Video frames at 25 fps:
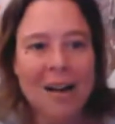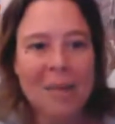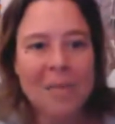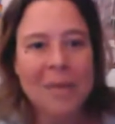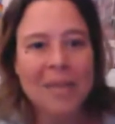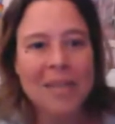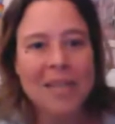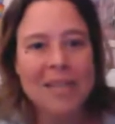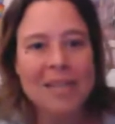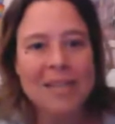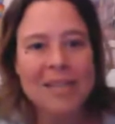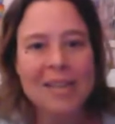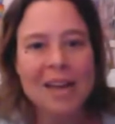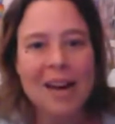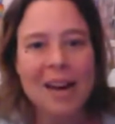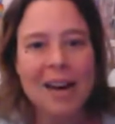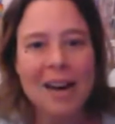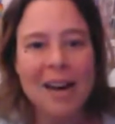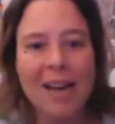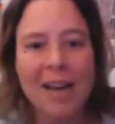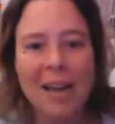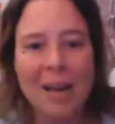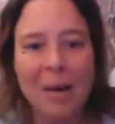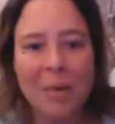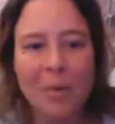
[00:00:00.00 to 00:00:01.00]
Because
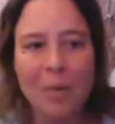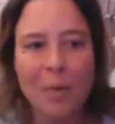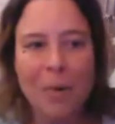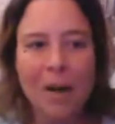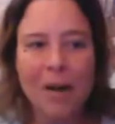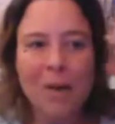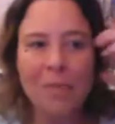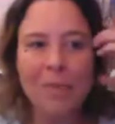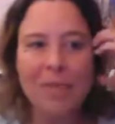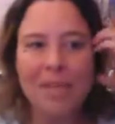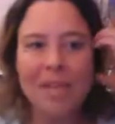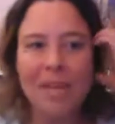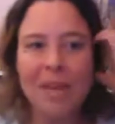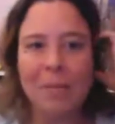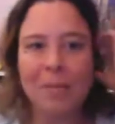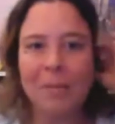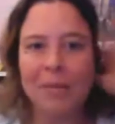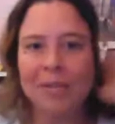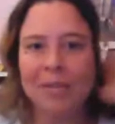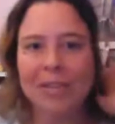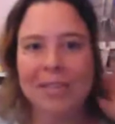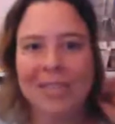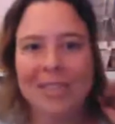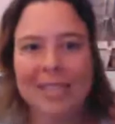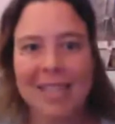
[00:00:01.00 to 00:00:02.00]
I want to be
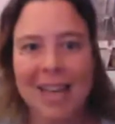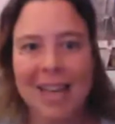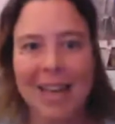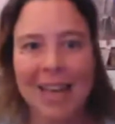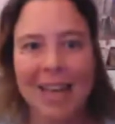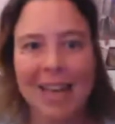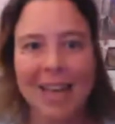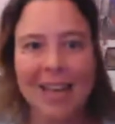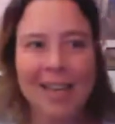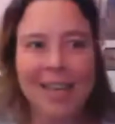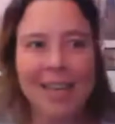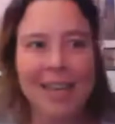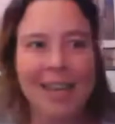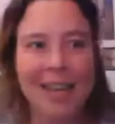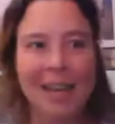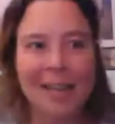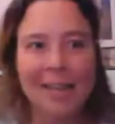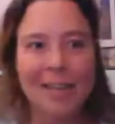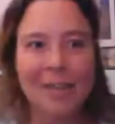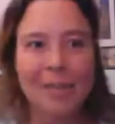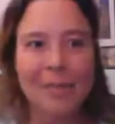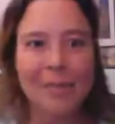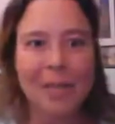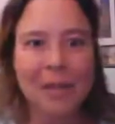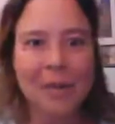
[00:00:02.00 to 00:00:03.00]
able to say, I'm
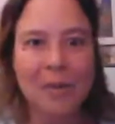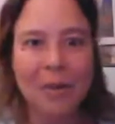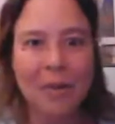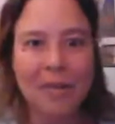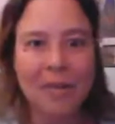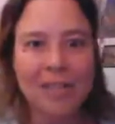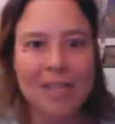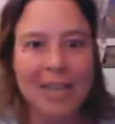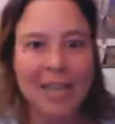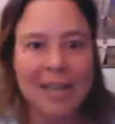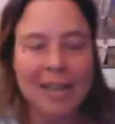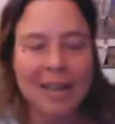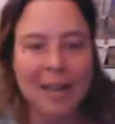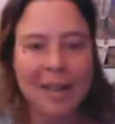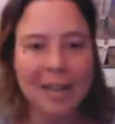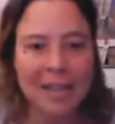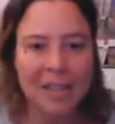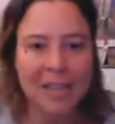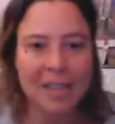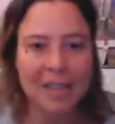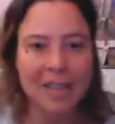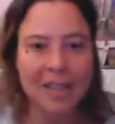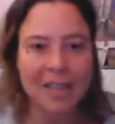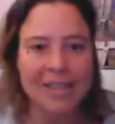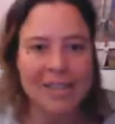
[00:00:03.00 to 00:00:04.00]
going to take
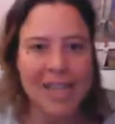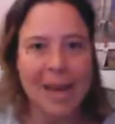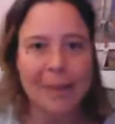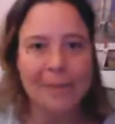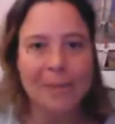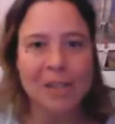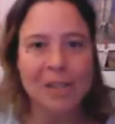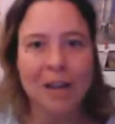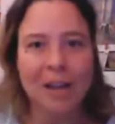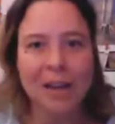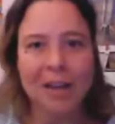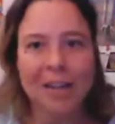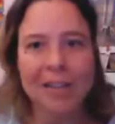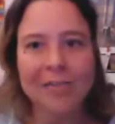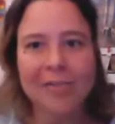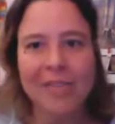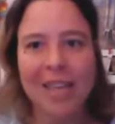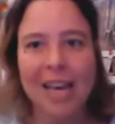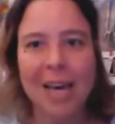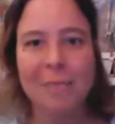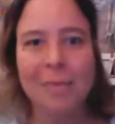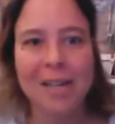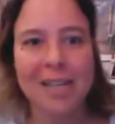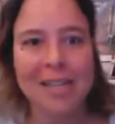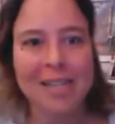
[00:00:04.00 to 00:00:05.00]
a snapshot of
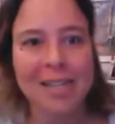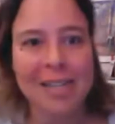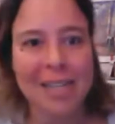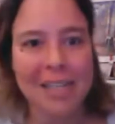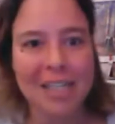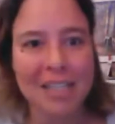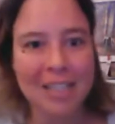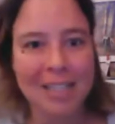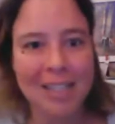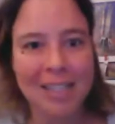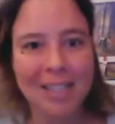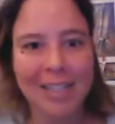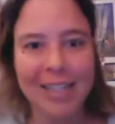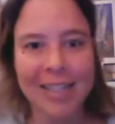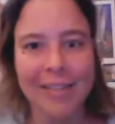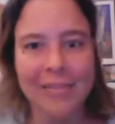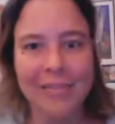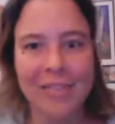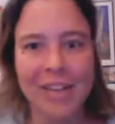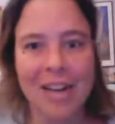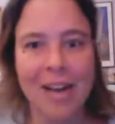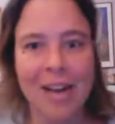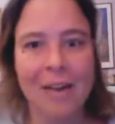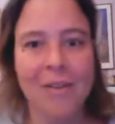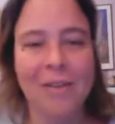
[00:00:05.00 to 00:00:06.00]
that meditation and give
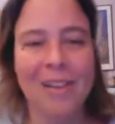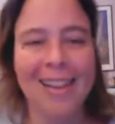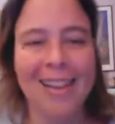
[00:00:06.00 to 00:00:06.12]
it out